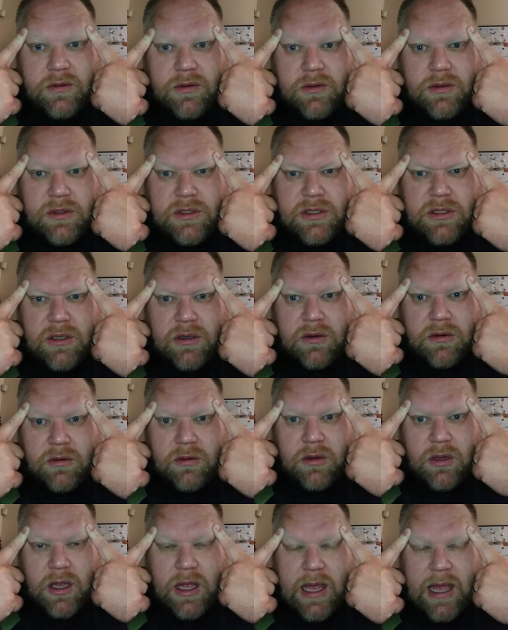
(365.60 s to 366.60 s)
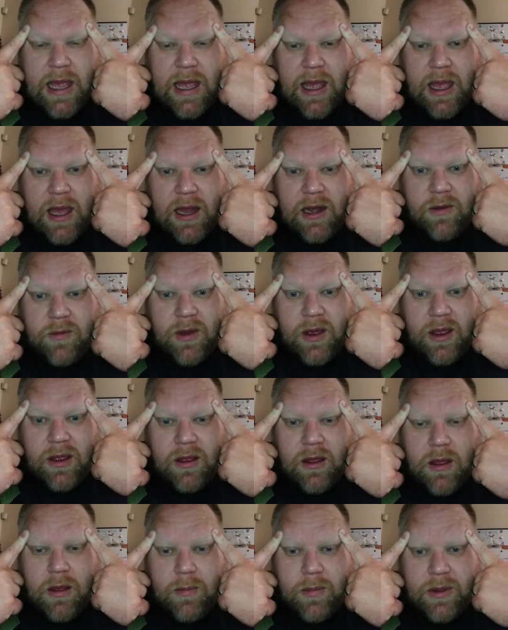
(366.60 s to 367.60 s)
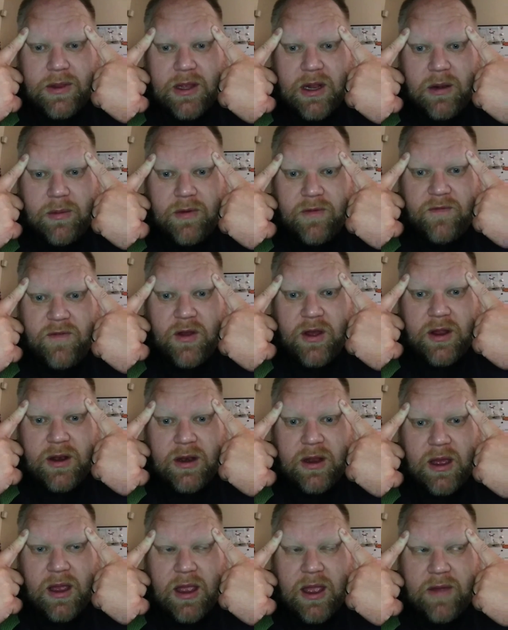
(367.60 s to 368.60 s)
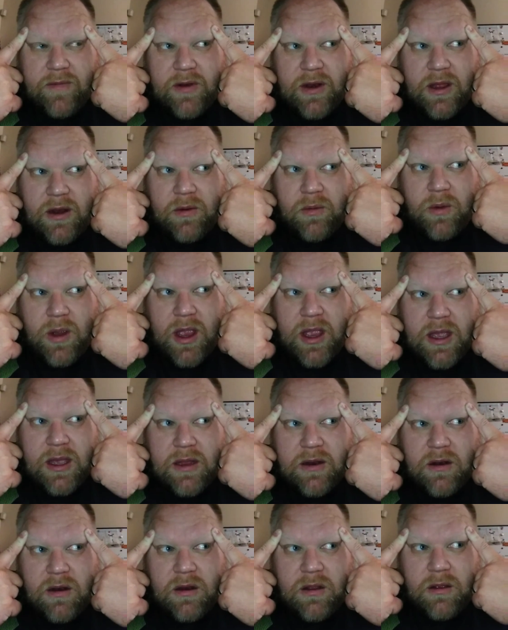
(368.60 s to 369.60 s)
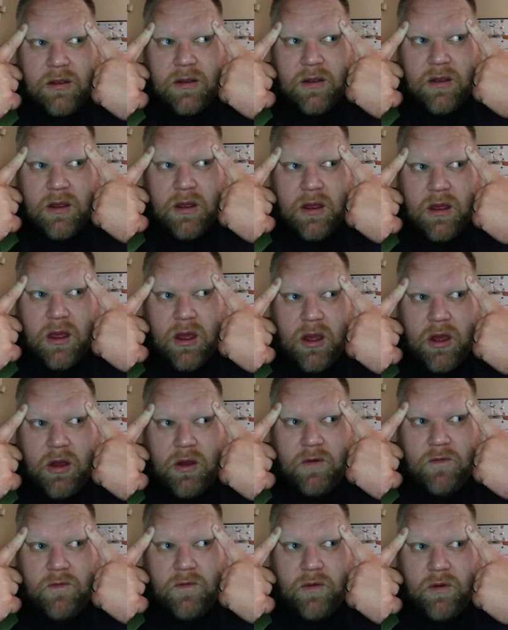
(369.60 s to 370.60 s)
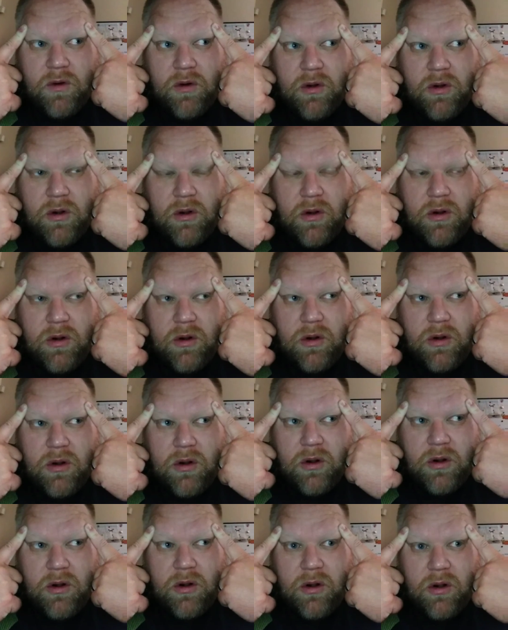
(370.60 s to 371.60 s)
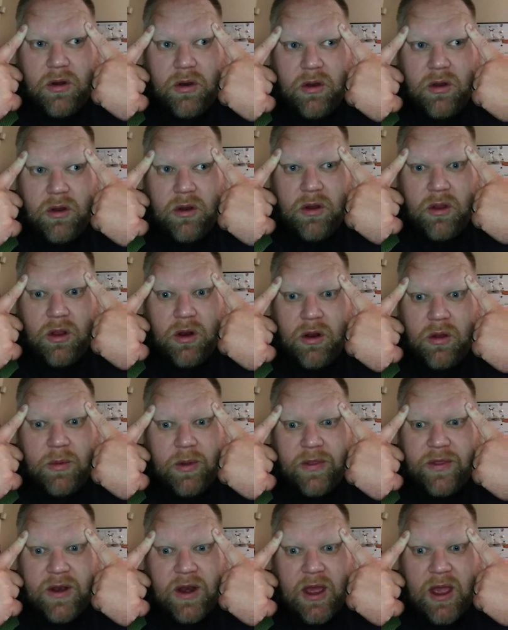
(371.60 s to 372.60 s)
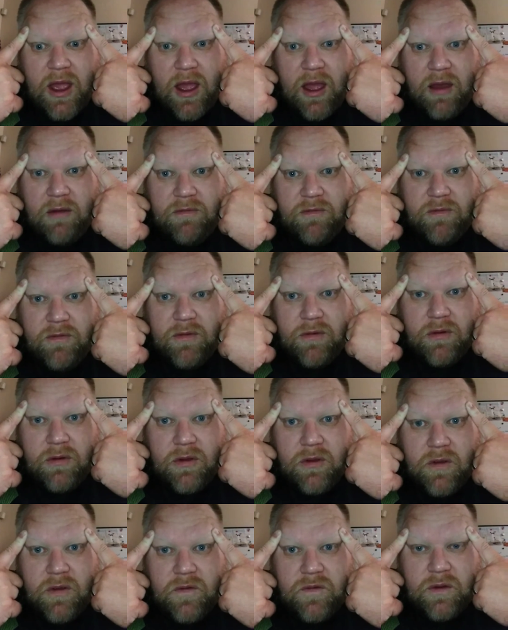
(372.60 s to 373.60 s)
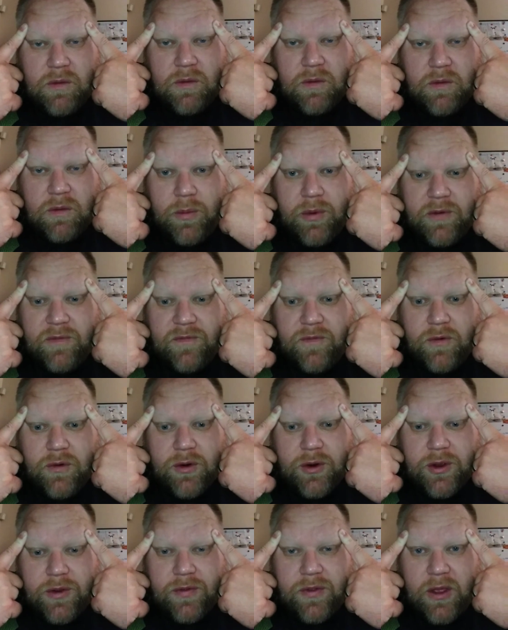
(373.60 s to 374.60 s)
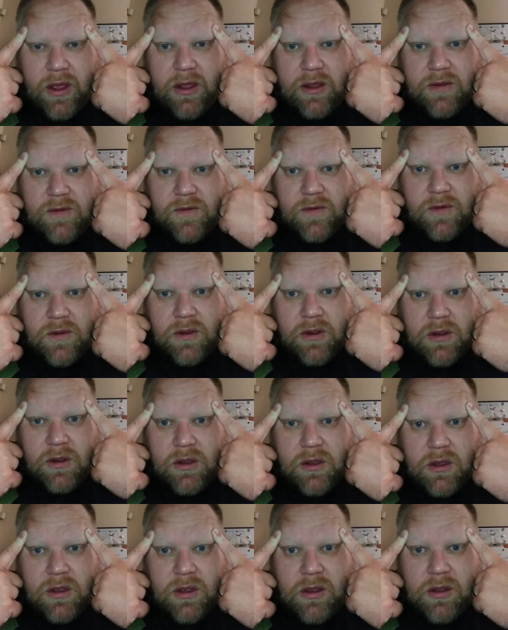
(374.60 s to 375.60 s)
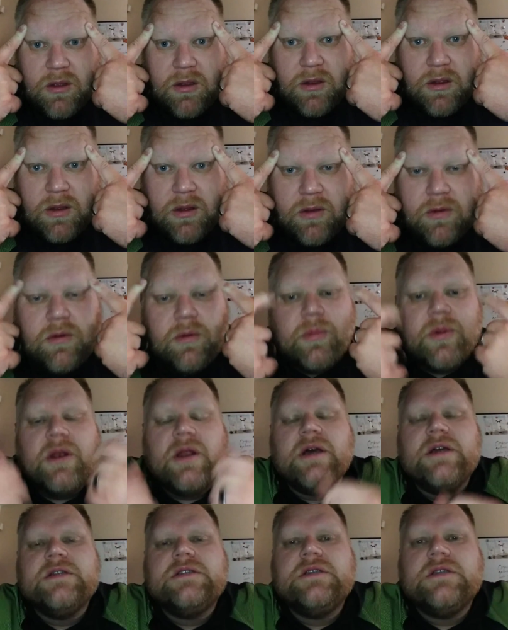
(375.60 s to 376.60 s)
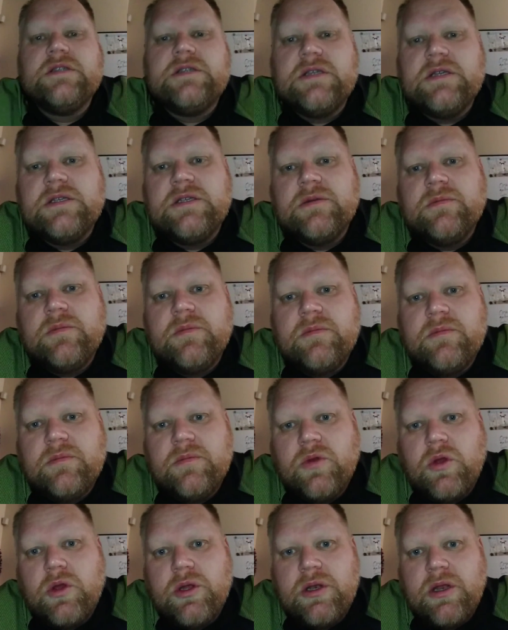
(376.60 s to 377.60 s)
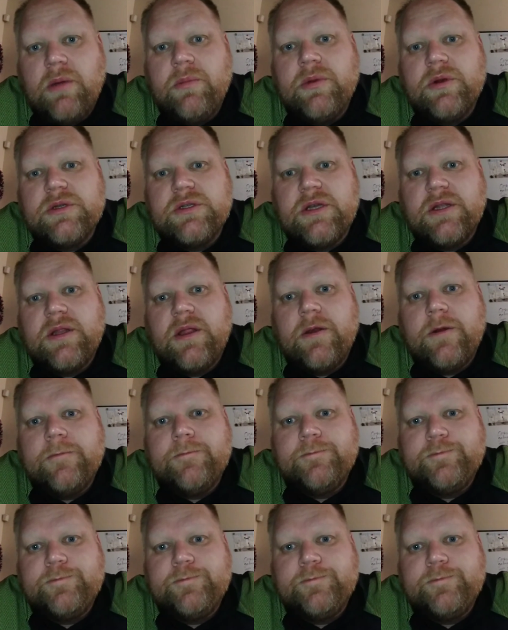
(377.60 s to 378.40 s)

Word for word: So anyway, but that'll be fun. I haven't had a weigh in for you know a month and a half. So I'm hoping for good things. It would be nice to see some good numbers on there.